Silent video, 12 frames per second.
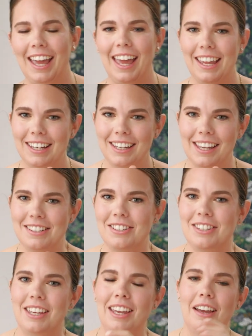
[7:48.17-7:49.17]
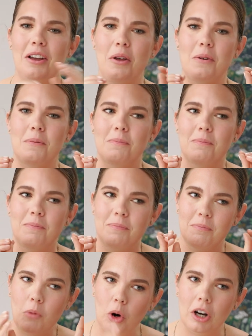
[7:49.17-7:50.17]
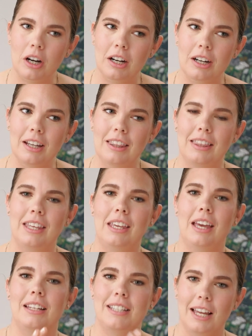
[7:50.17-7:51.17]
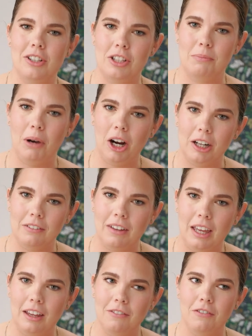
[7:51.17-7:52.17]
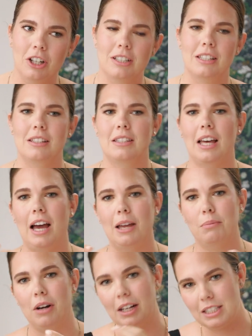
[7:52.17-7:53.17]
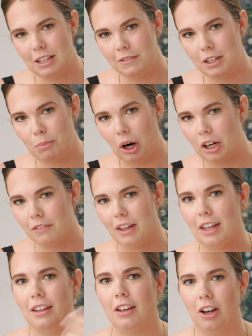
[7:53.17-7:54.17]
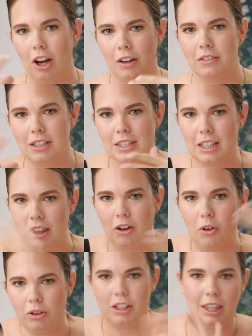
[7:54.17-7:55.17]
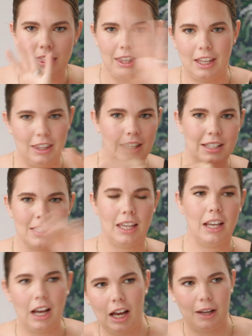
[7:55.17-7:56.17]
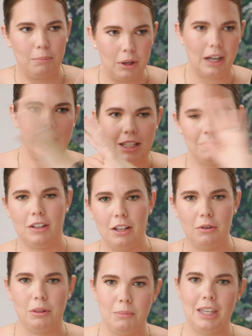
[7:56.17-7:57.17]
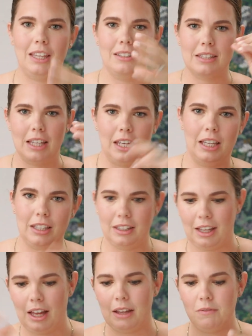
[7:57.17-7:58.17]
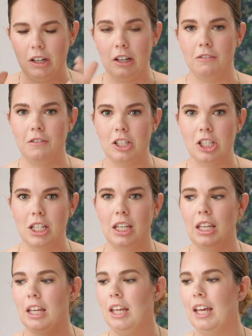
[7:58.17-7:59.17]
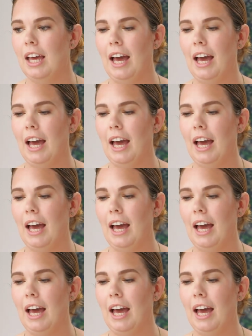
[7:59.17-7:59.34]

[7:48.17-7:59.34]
ADHD, more the attention part of it versus the hyperactivity part of it. Obviously, the only thing that's hyperactivity with me is I'm very fidgety.